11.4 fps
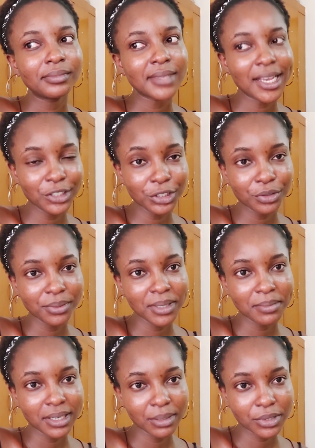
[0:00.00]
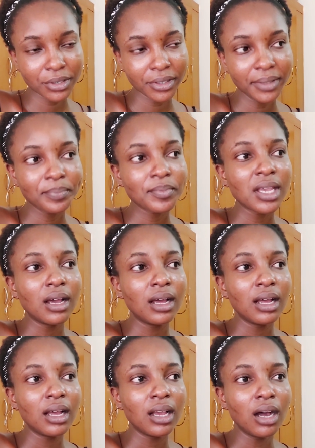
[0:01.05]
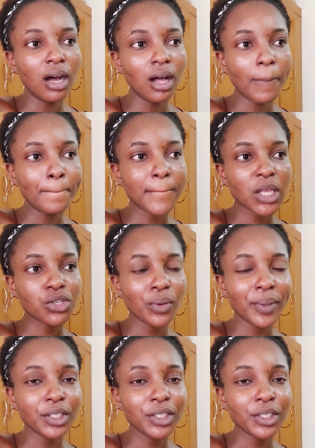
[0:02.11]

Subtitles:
I just remembered, I'm sorry. So